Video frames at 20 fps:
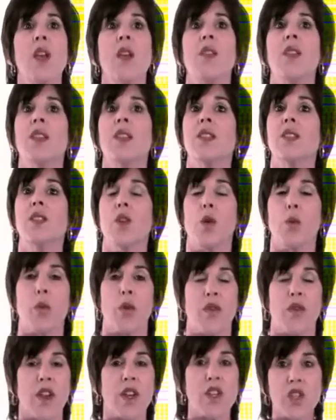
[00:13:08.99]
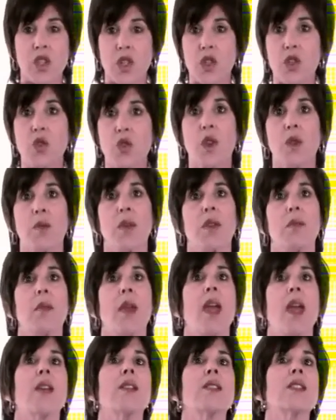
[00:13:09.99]
This is our professional treatment
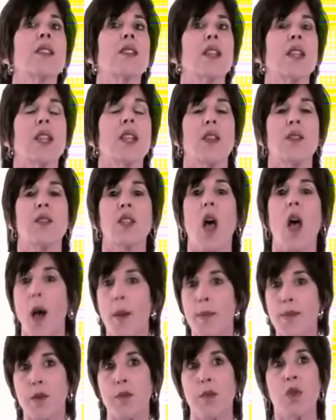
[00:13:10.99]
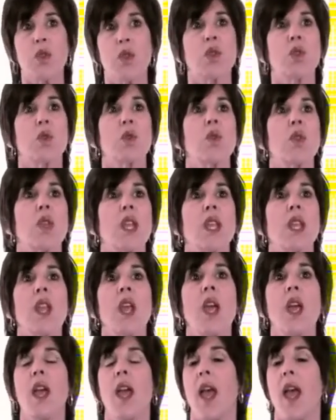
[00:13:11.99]
mask. It gives optimal soothing,
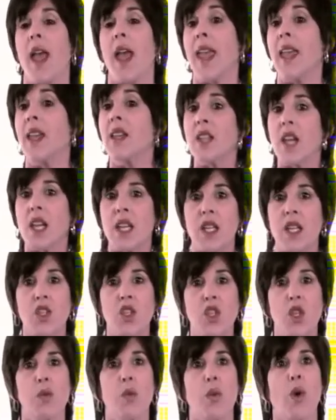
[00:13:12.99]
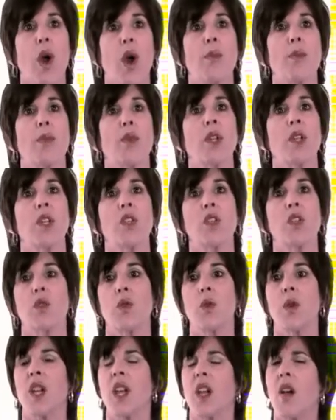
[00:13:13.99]
anti-itching properties to
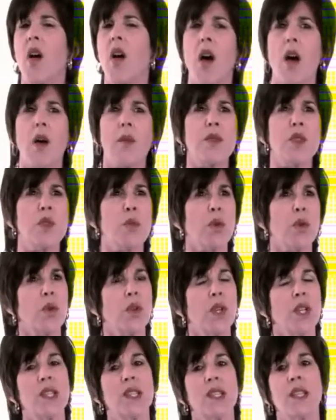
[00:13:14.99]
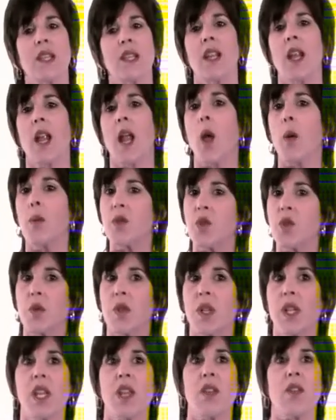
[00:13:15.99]
it. It calms burning skin. It helps
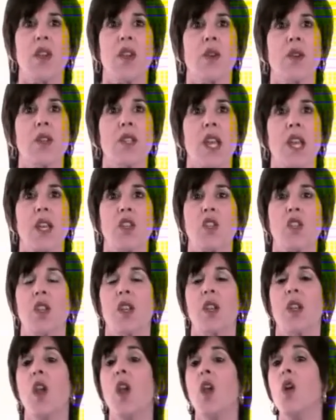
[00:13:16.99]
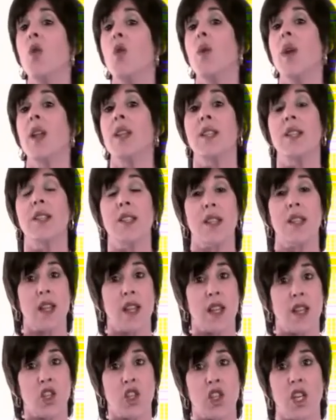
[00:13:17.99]
relieve irritation, redness, and
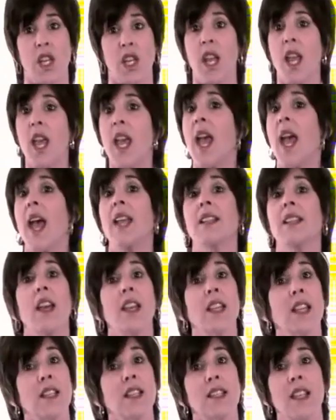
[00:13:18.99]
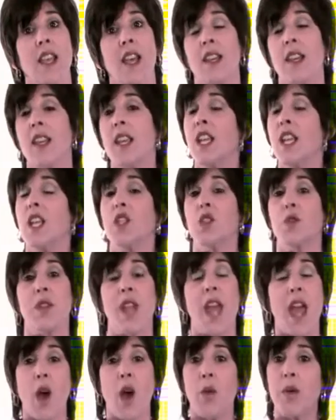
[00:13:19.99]
itching. And like I said, it's
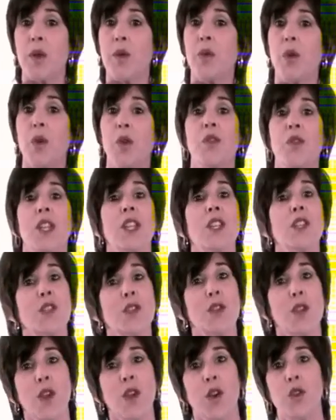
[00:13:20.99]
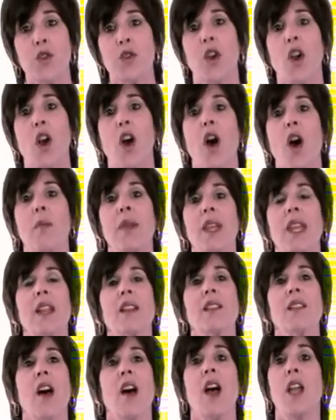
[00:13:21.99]
now been moved into the UltraCalming
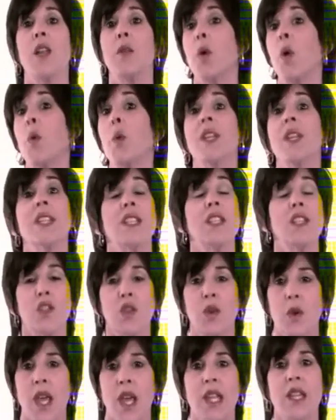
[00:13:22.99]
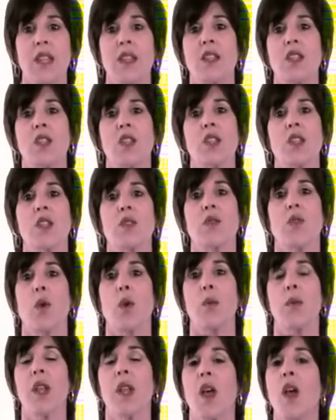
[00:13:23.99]
line, but we didn't do anything to this
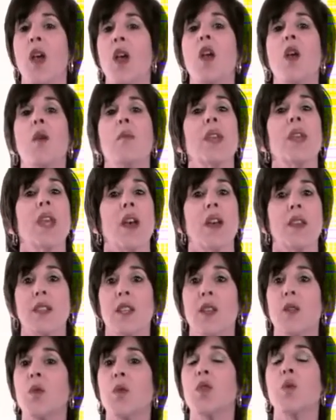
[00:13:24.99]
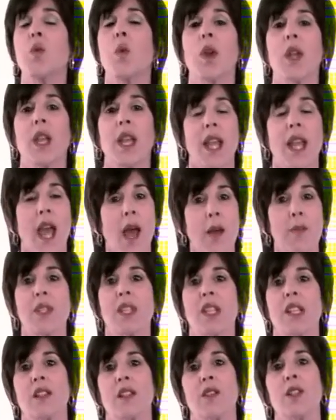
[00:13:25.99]
formula because it was working
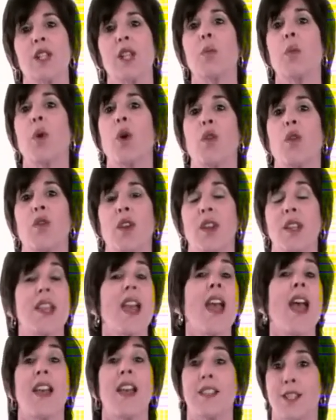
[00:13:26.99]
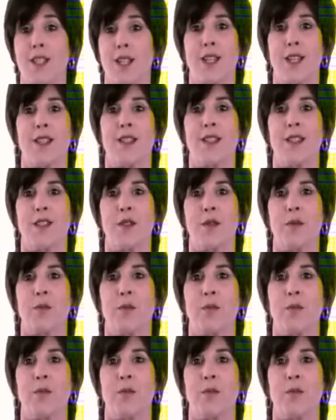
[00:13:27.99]
absolutely perfect as is.